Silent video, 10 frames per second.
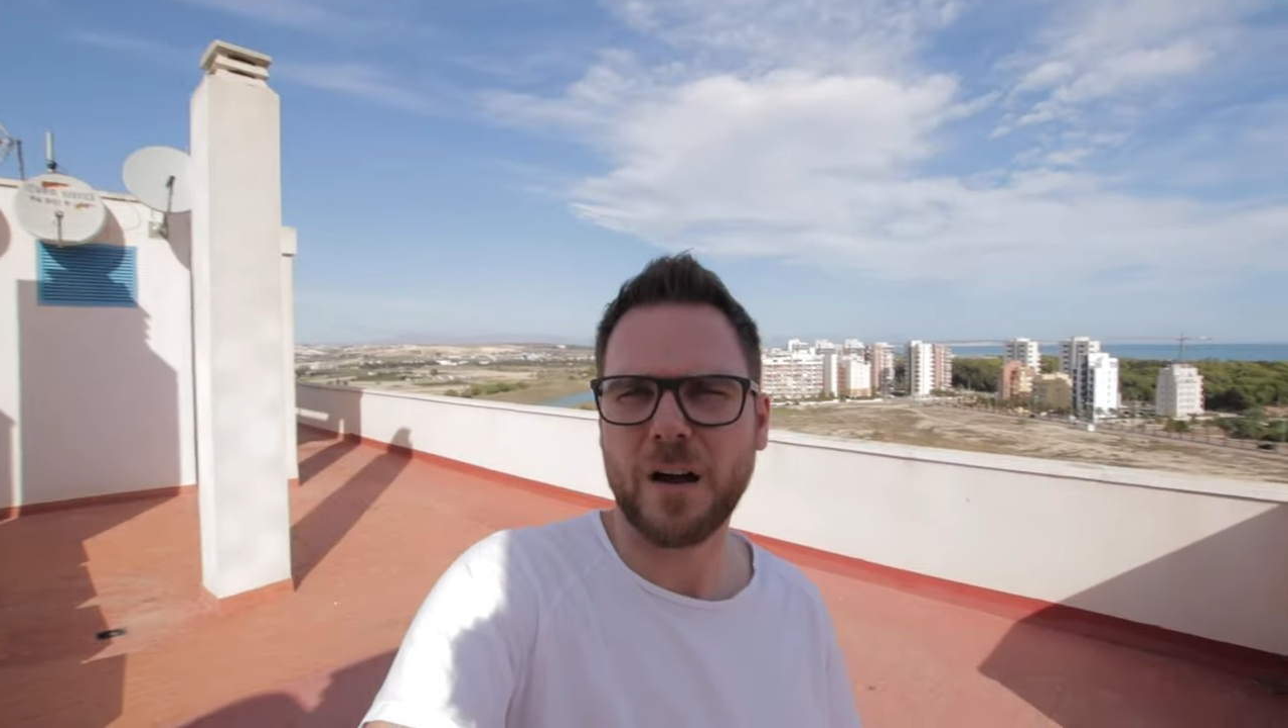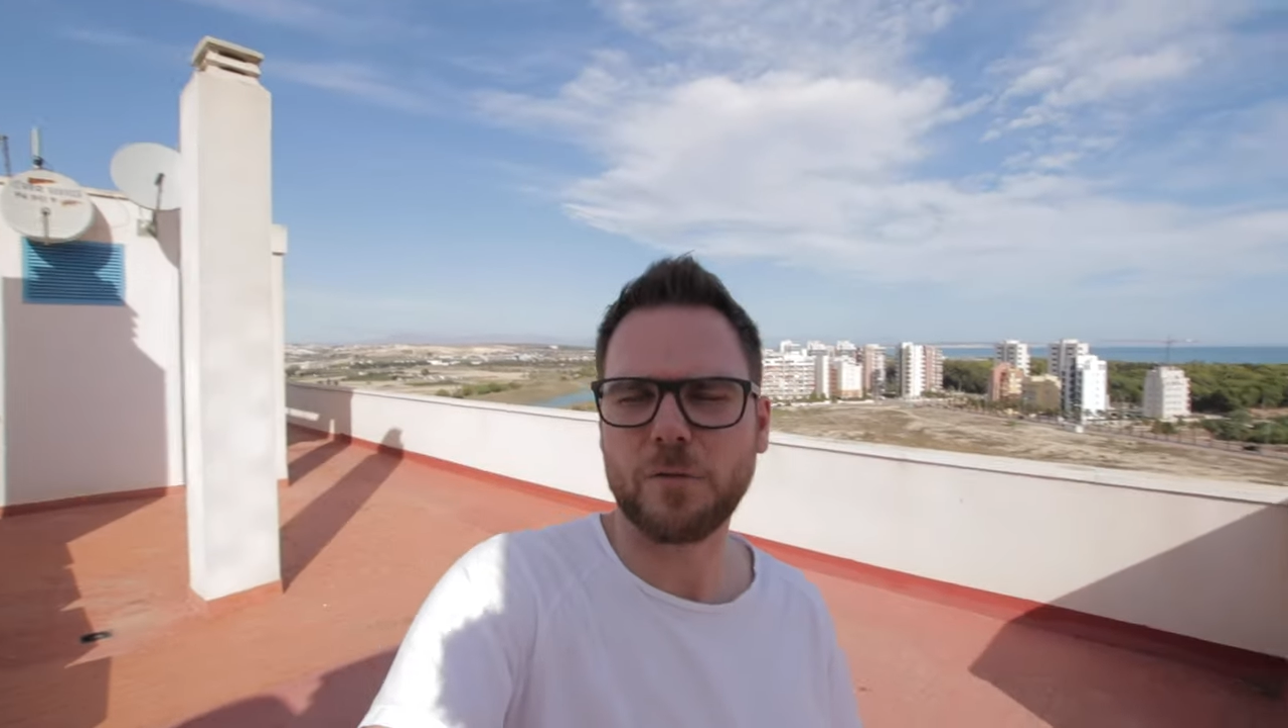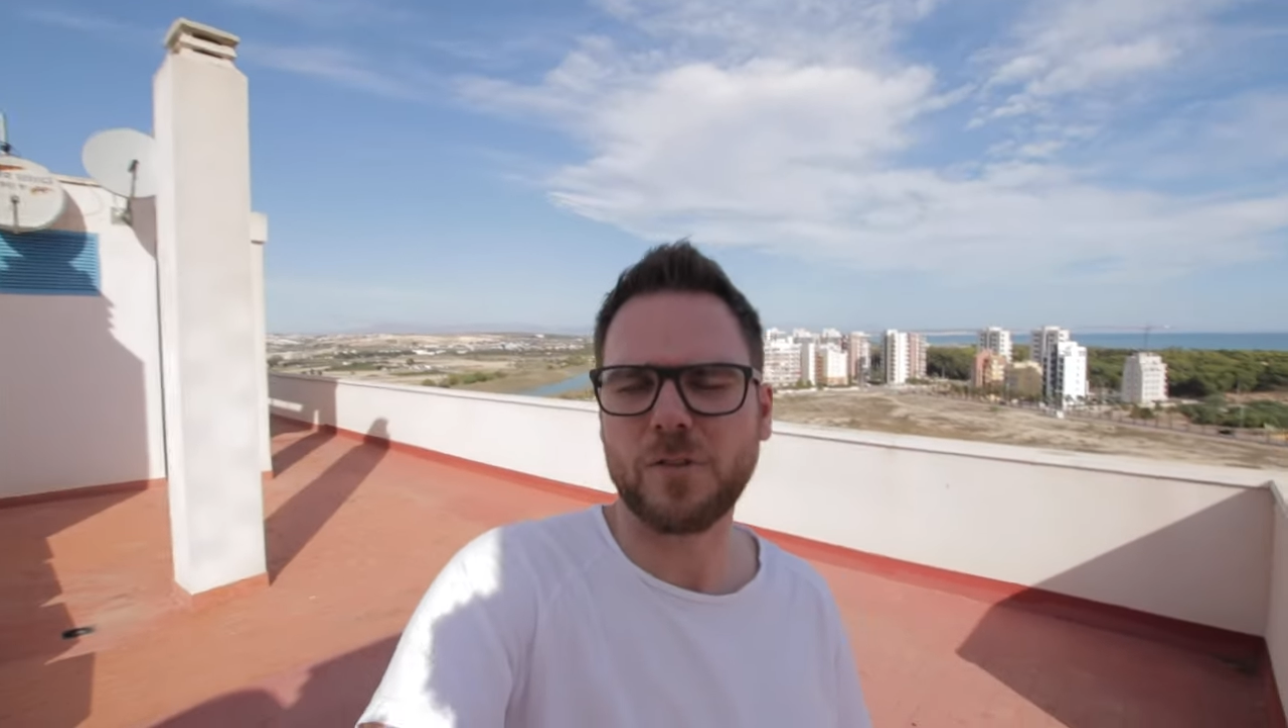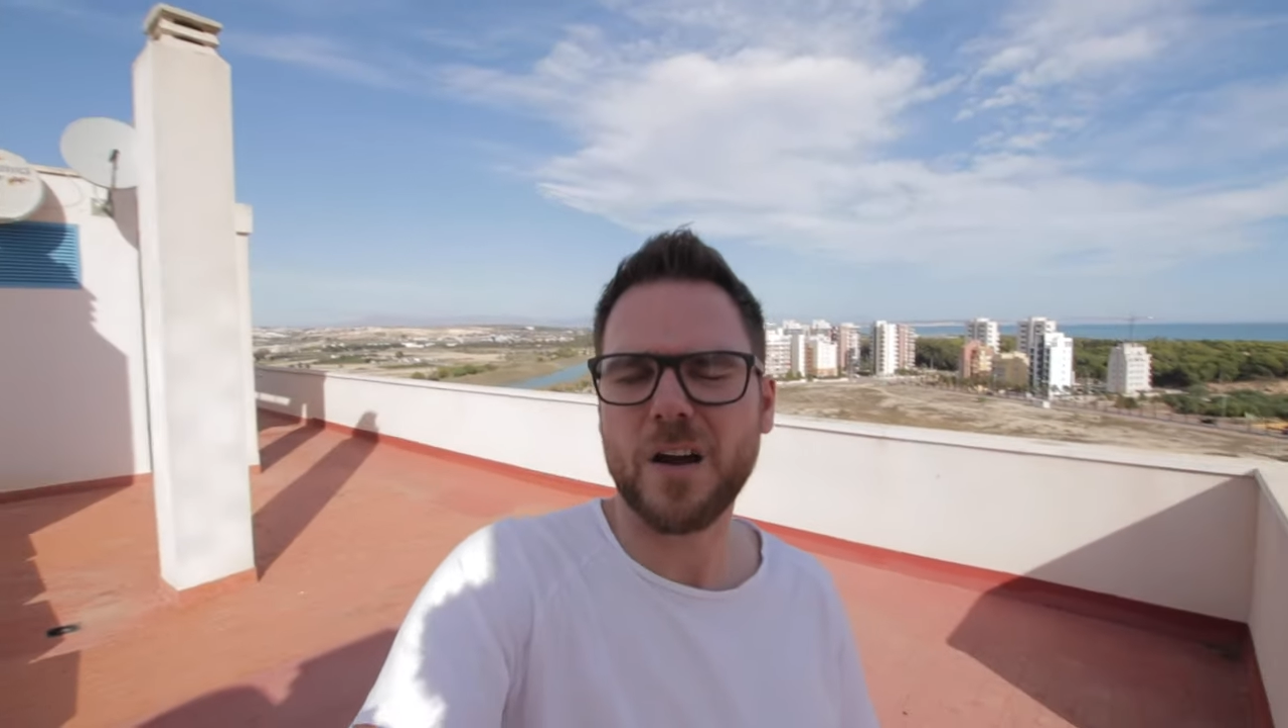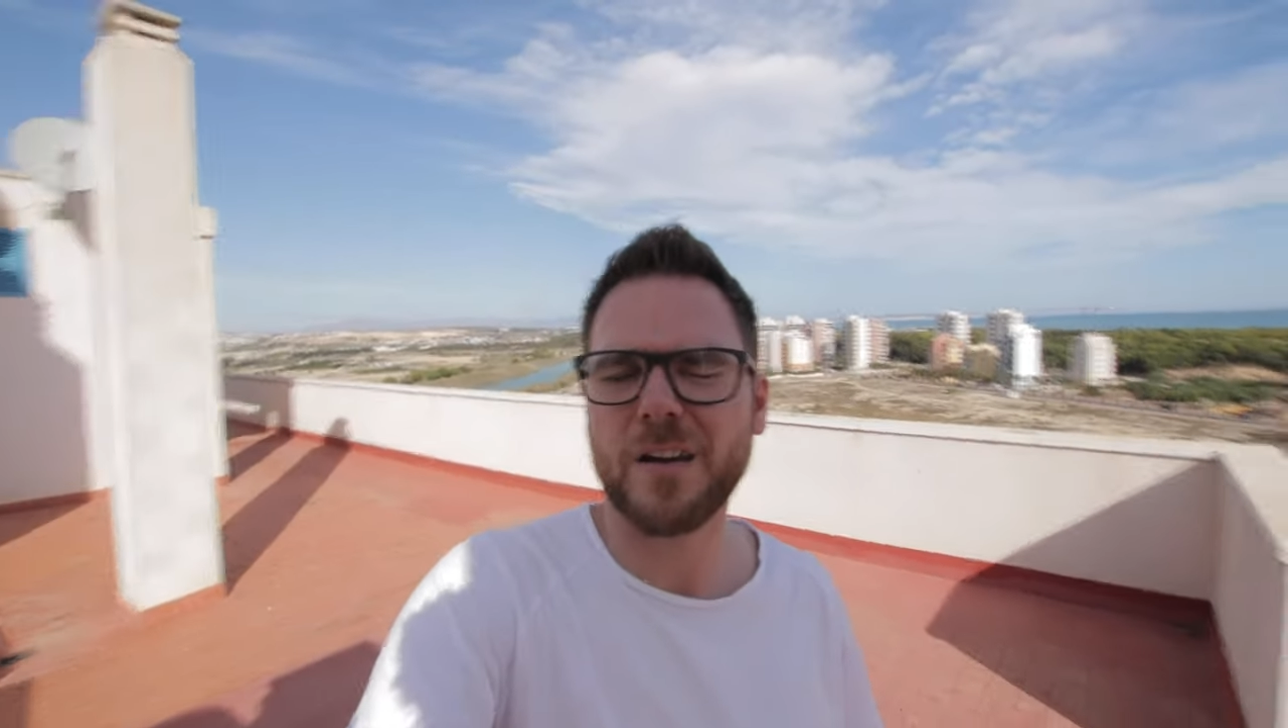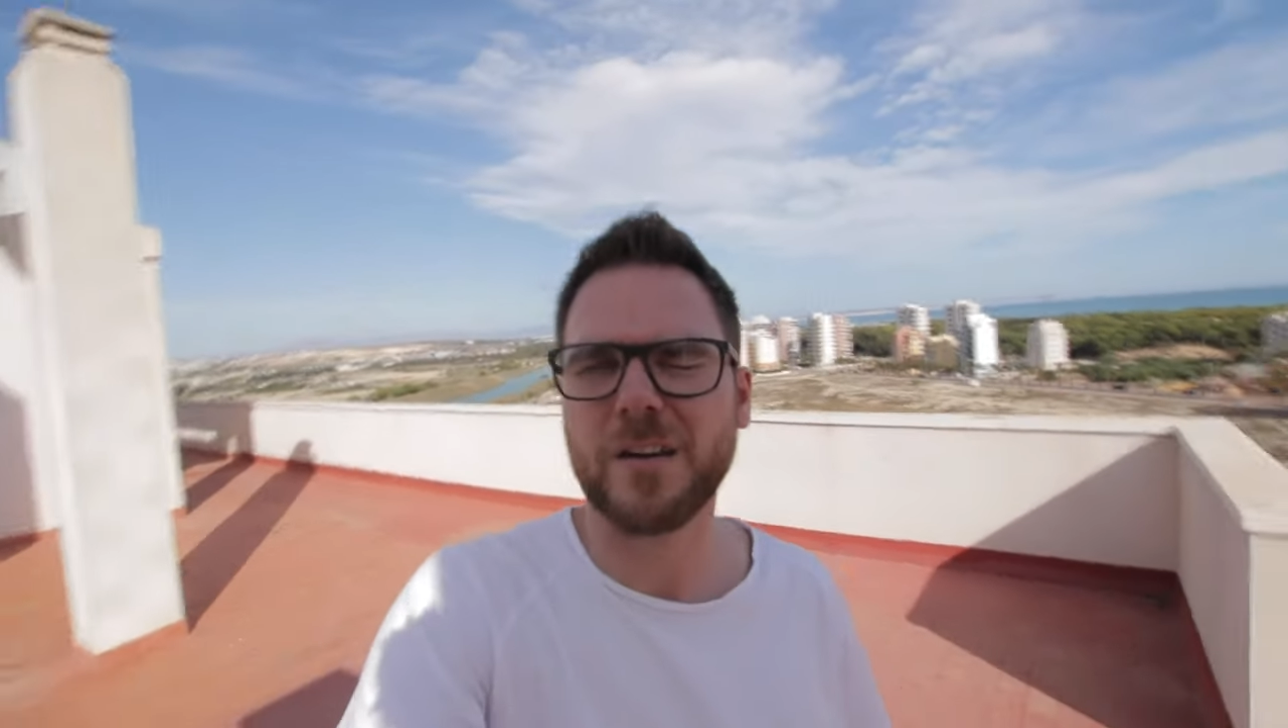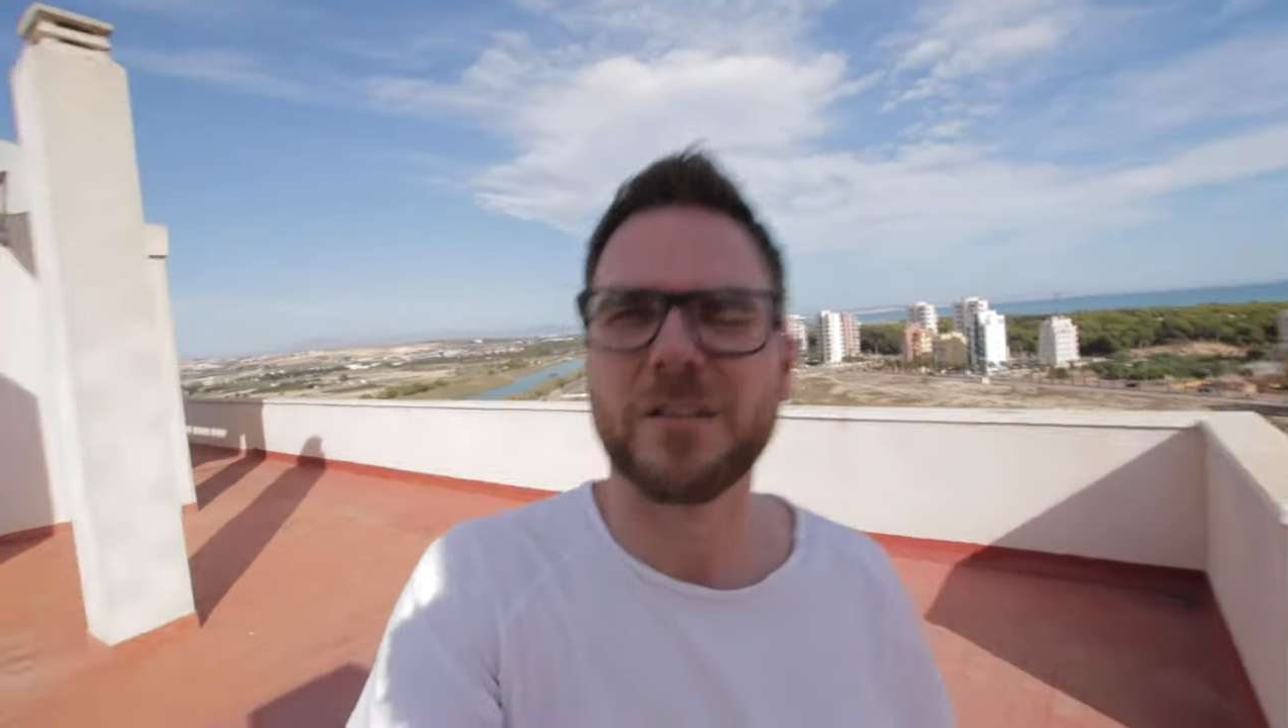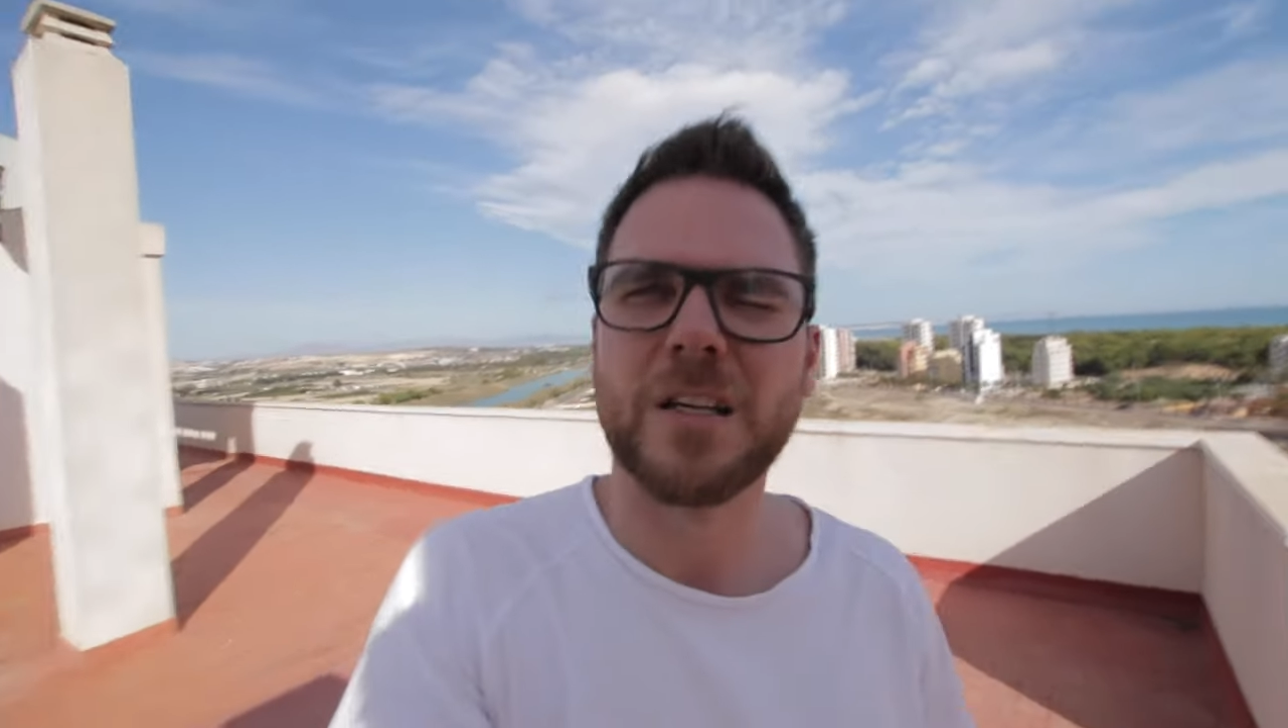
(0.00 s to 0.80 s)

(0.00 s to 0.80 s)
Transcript: outside.